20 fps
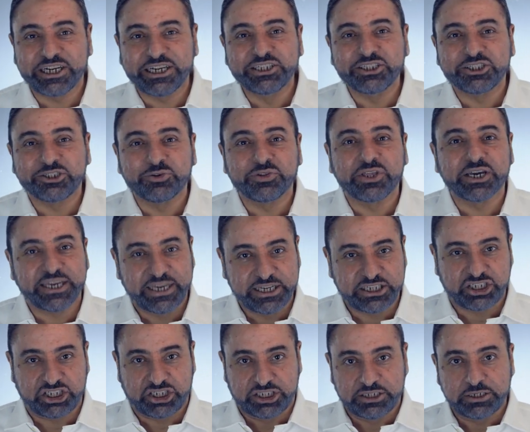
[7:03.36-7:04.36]
into the
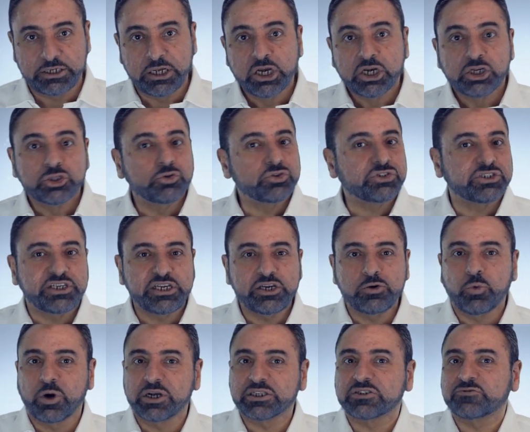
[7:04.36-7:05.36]
kitchen to see
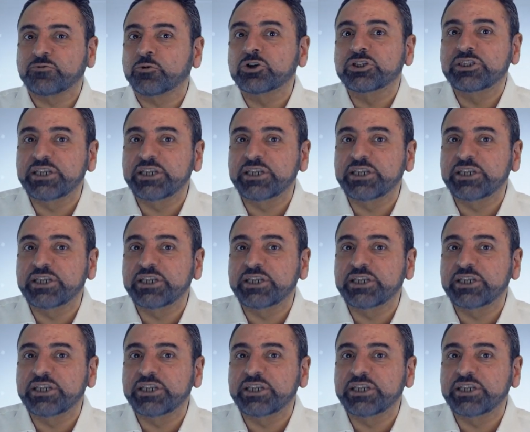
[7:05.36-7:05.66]
what's for